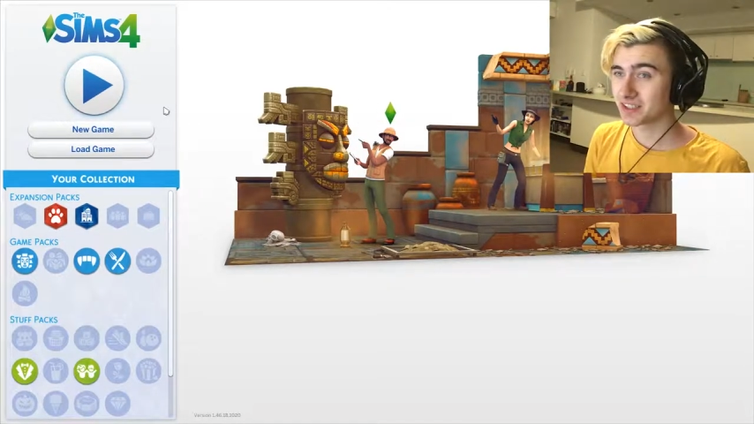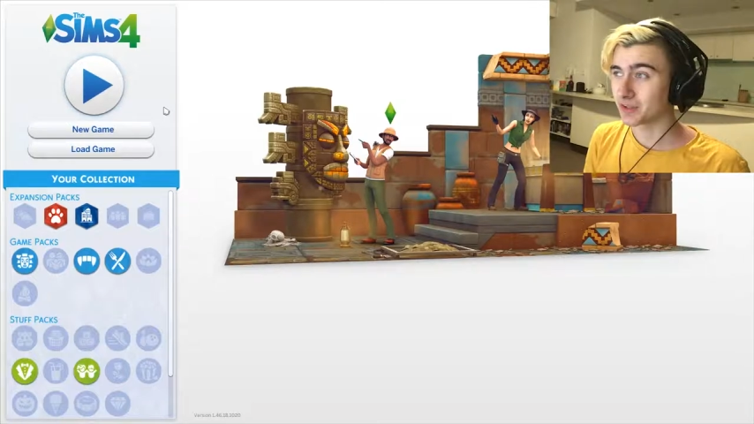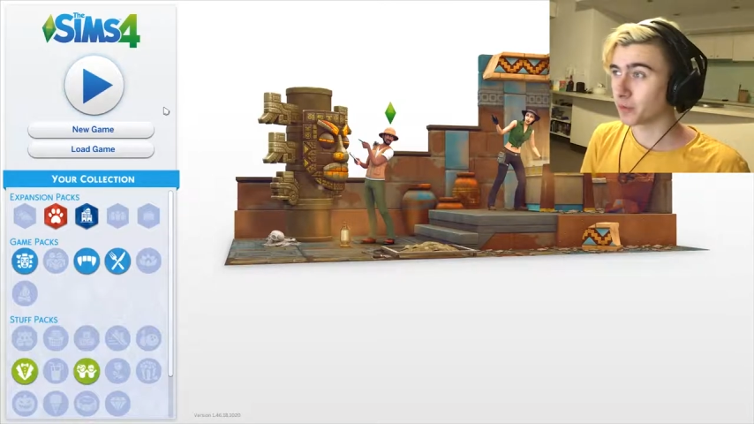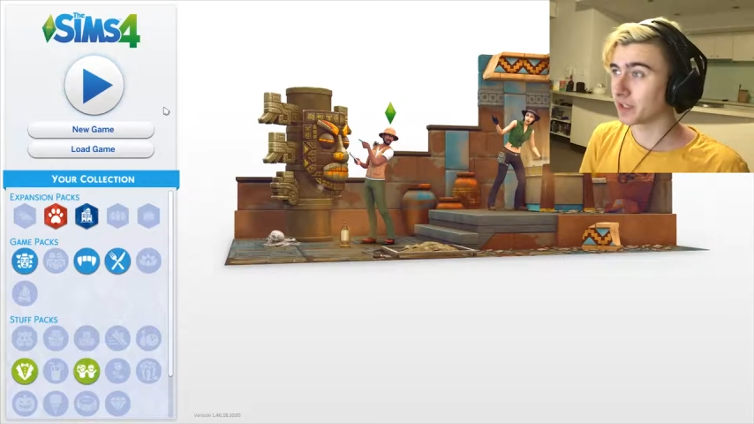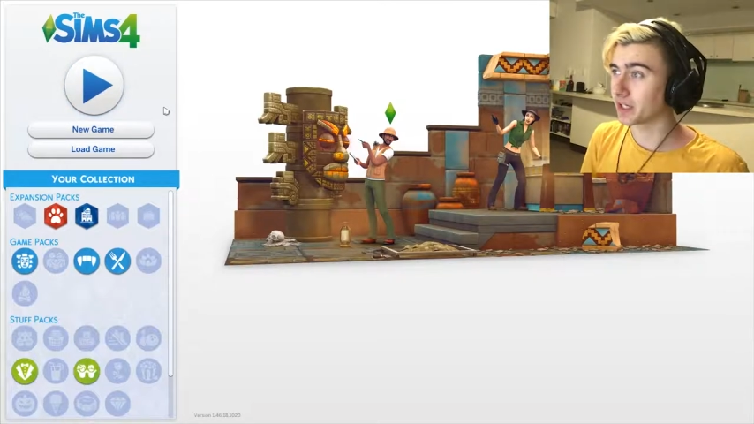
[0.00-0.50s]

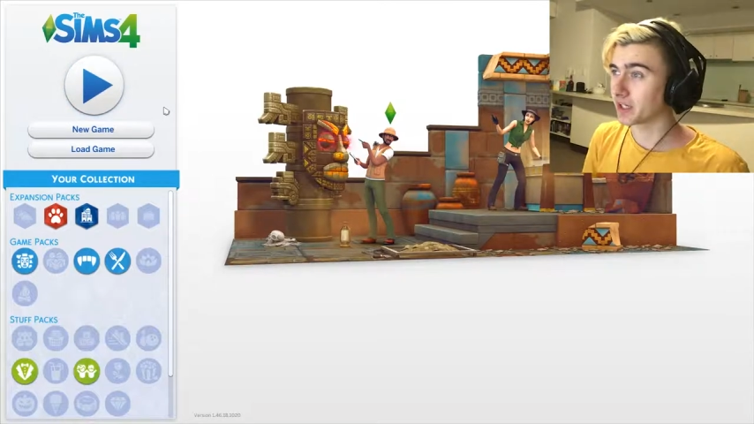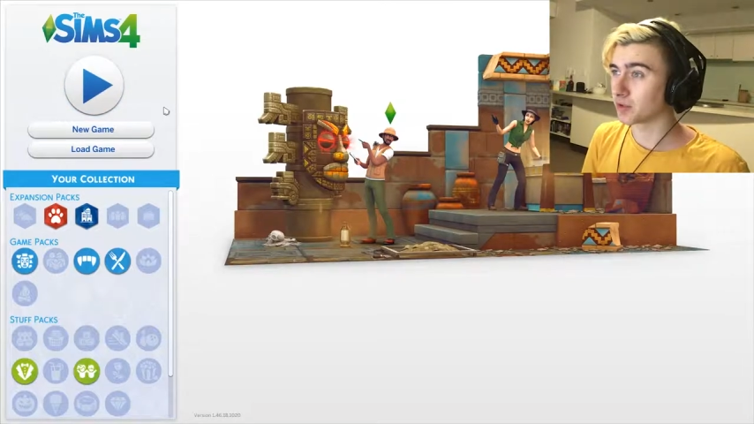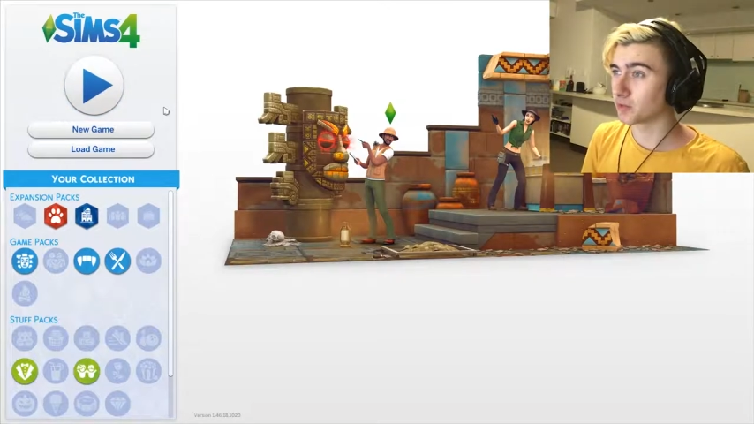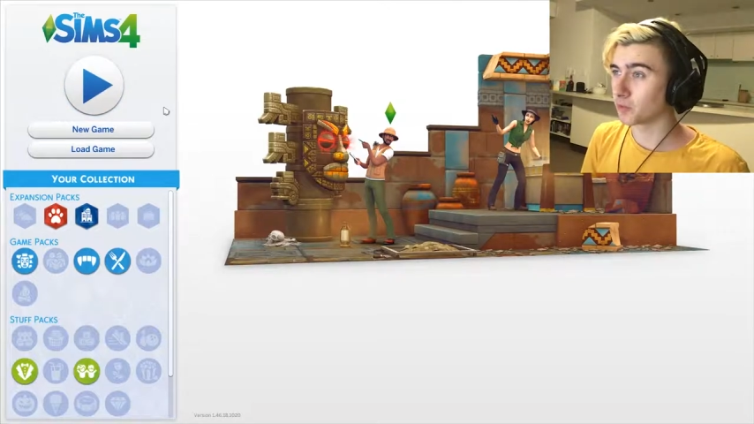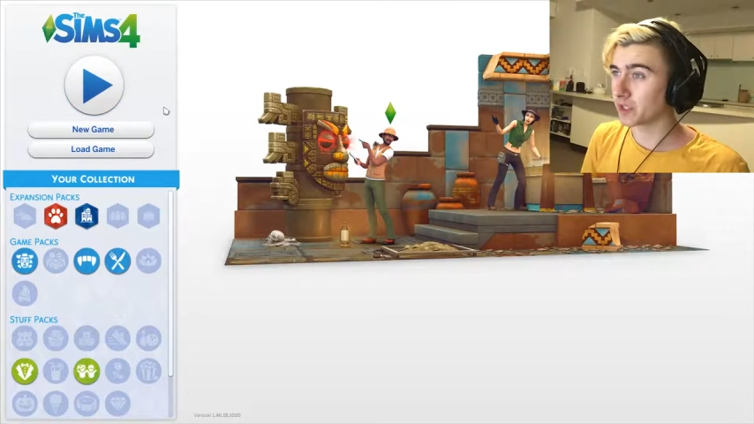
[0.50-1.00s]
we're
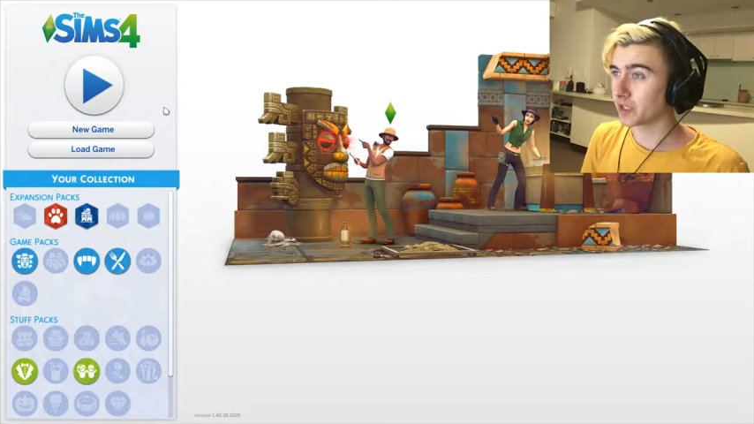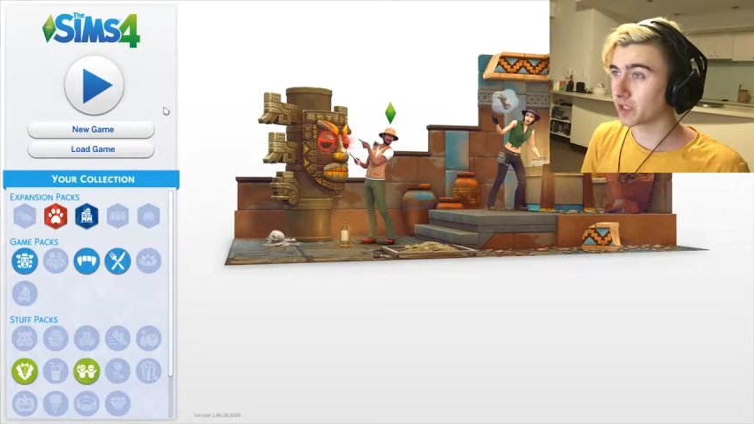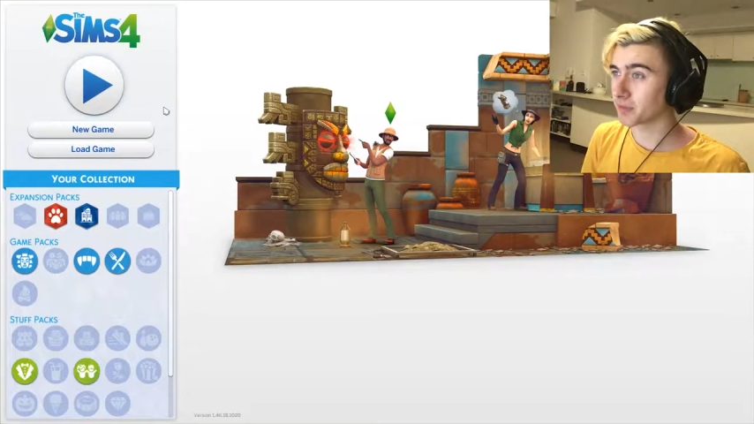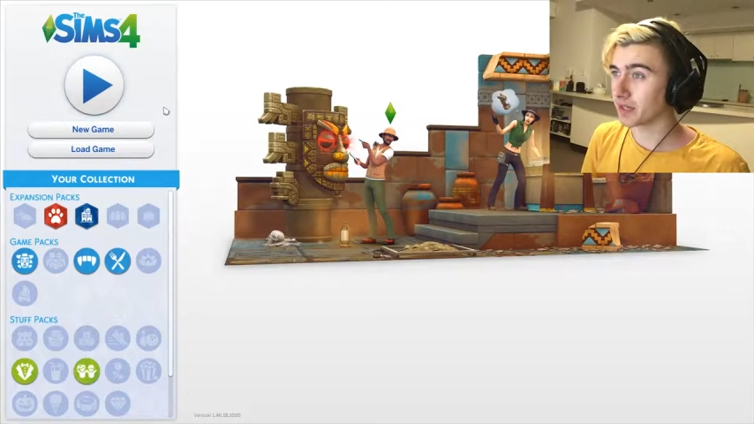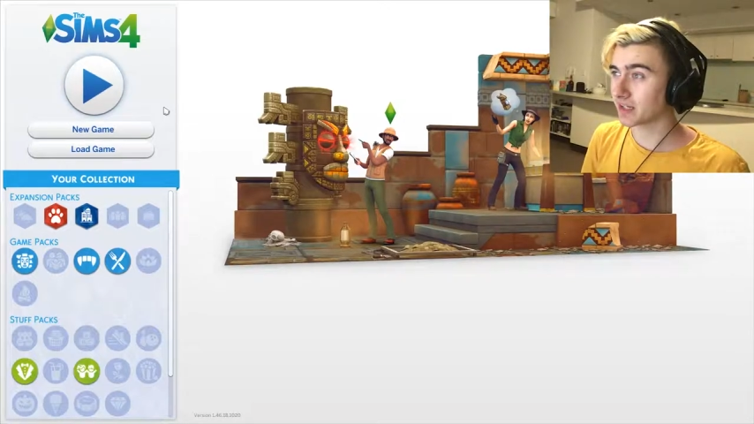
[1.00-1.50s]

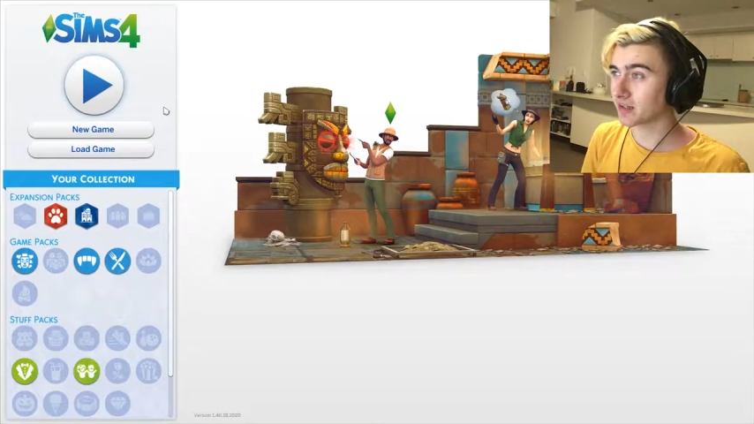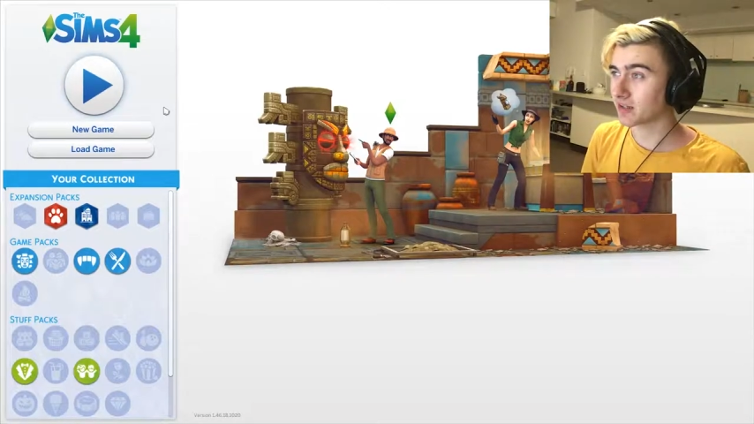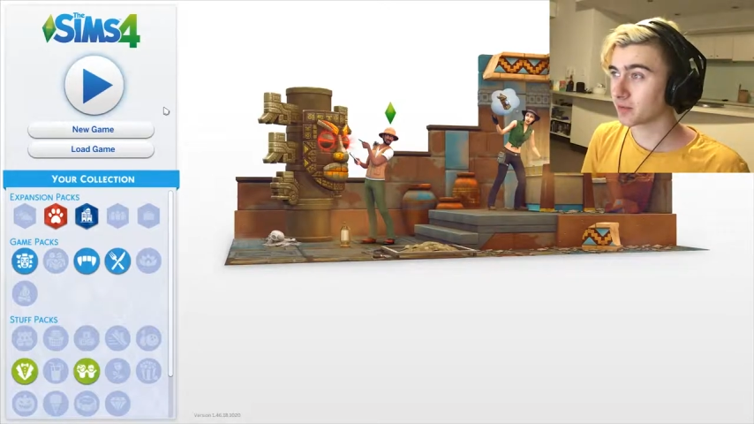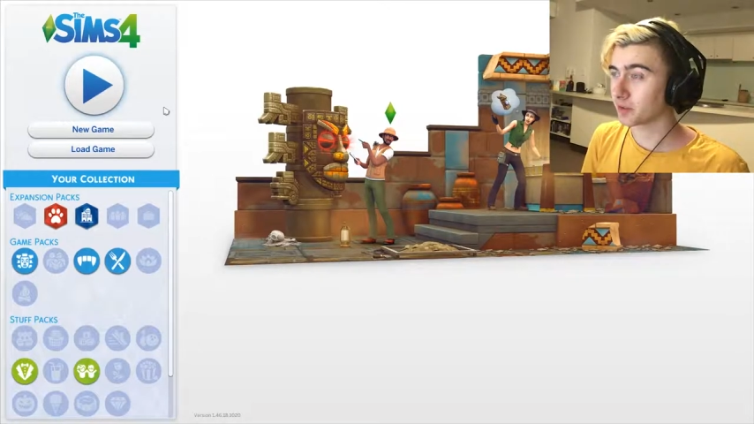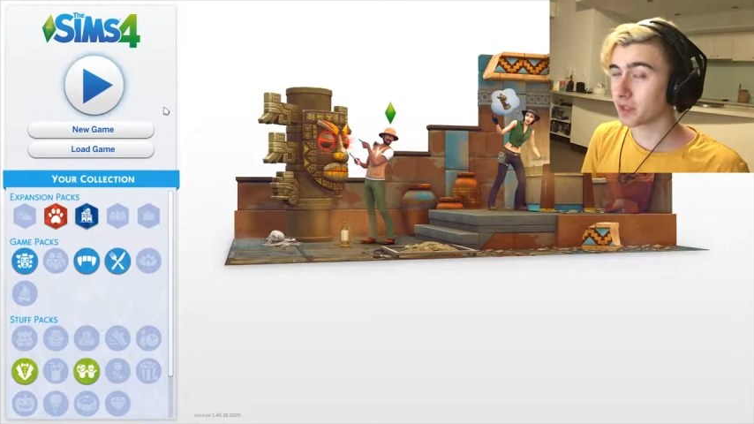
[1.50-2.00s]
gonna make
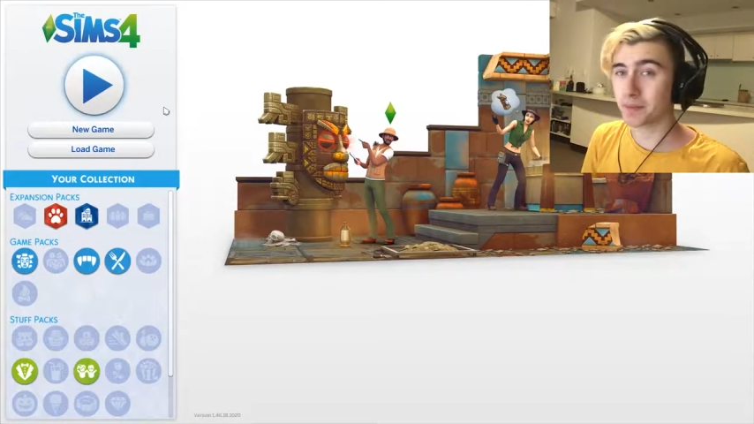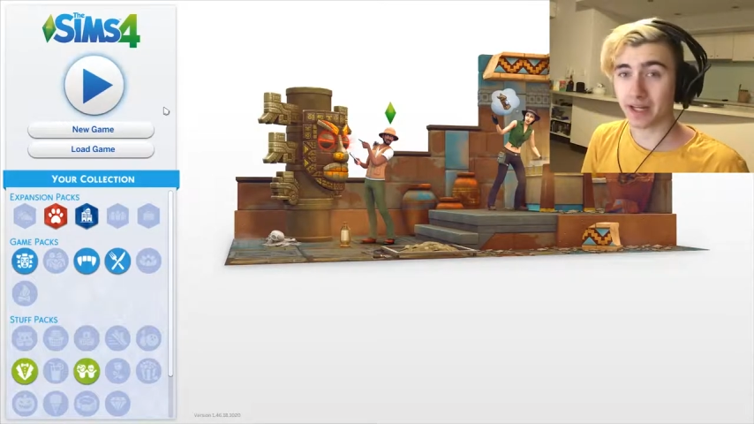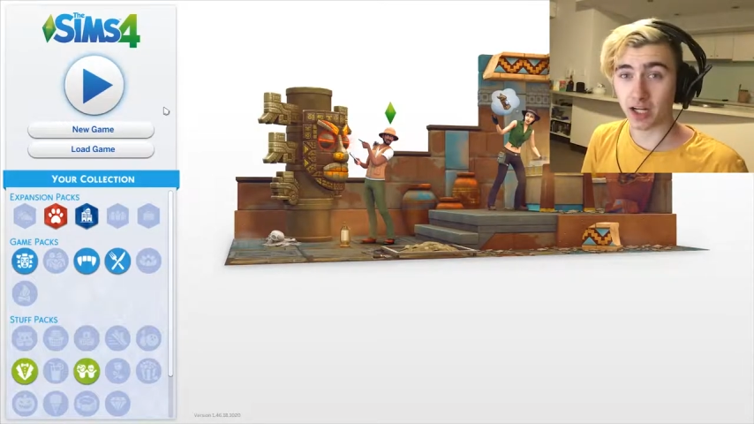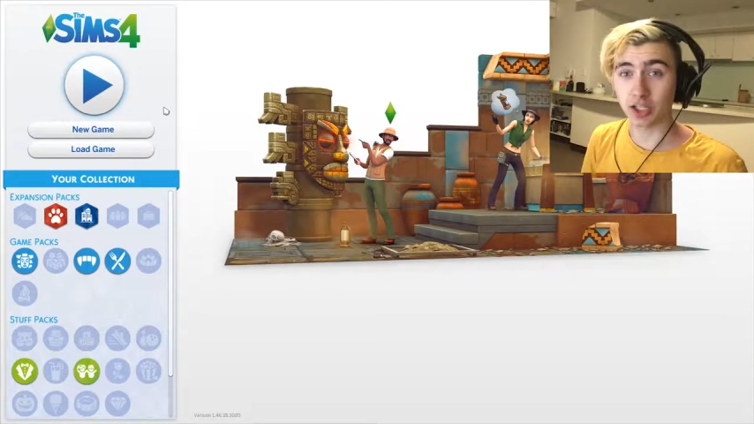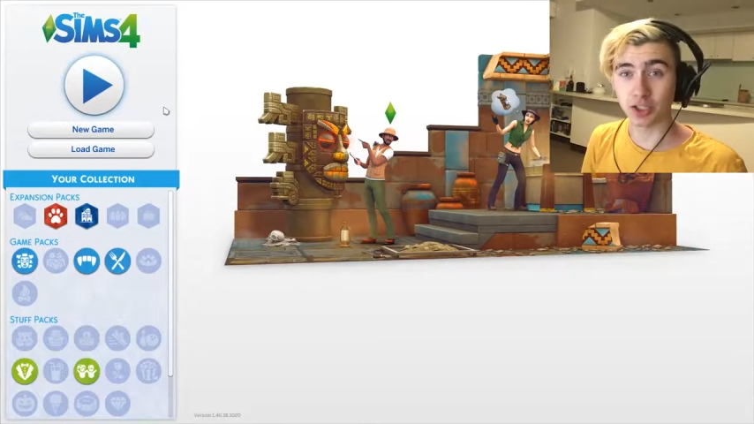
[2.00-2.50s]

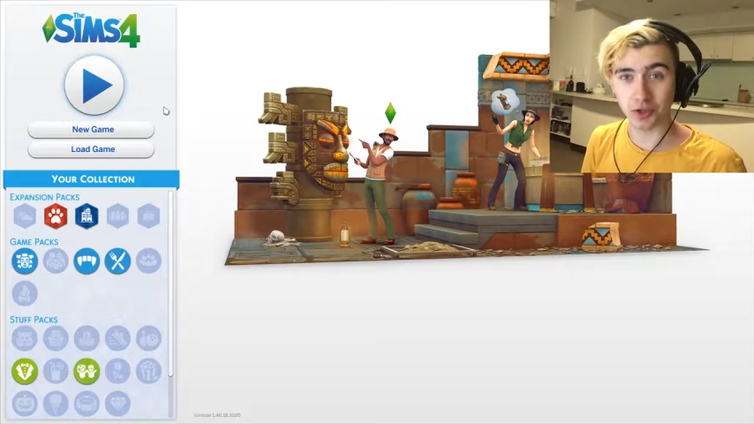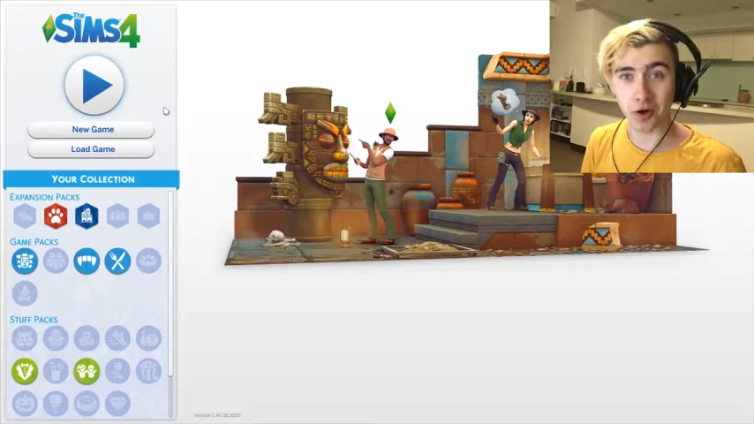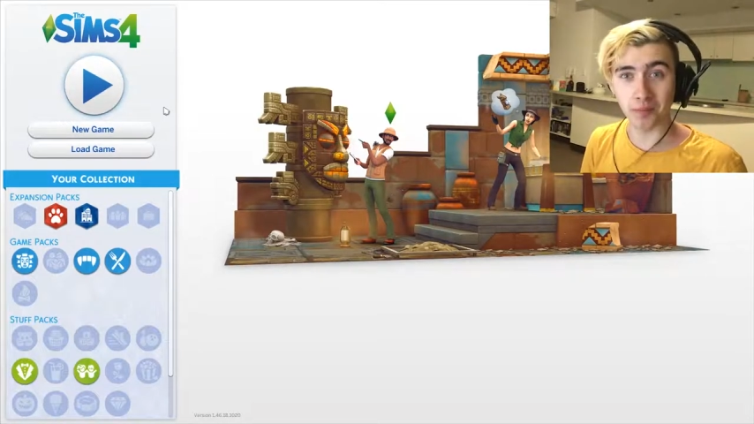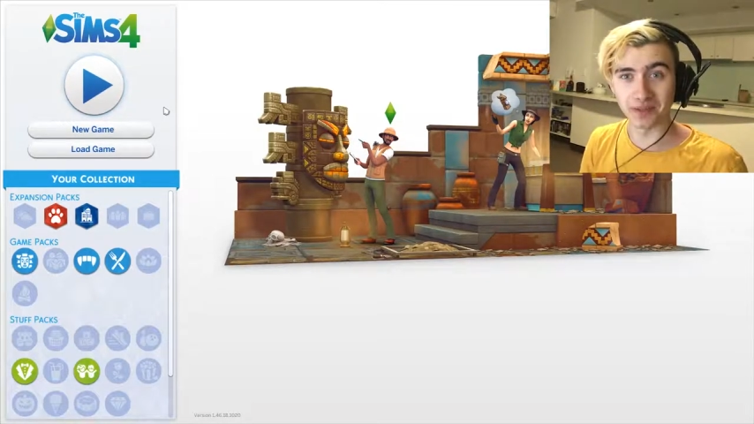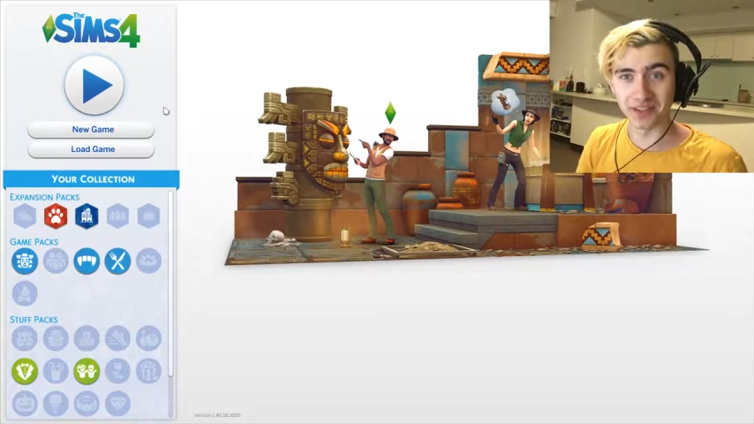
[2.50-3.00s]
a
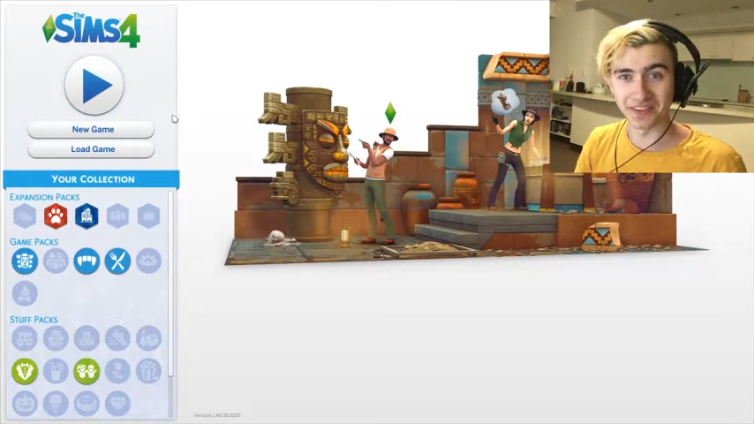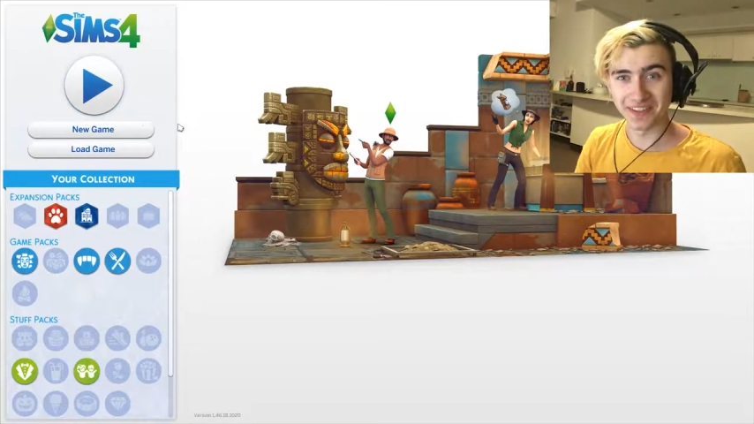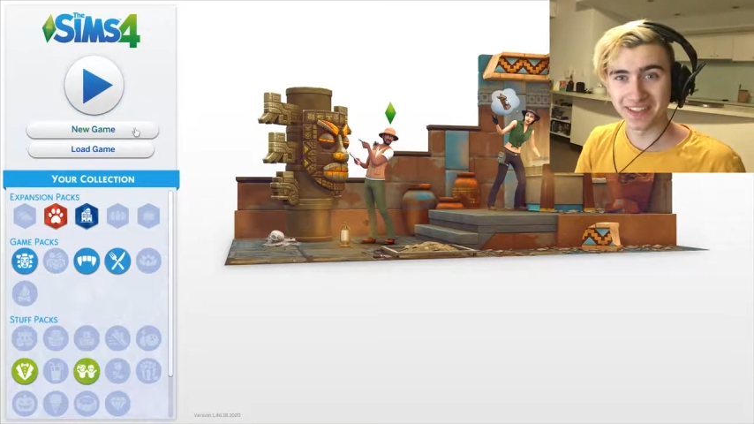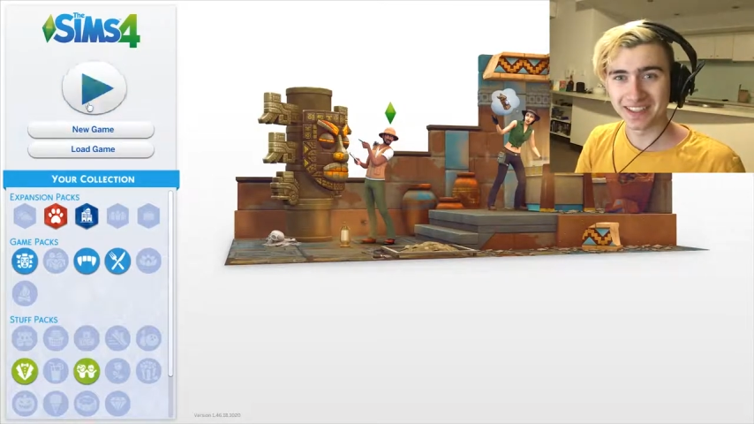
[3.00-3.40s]
goblin.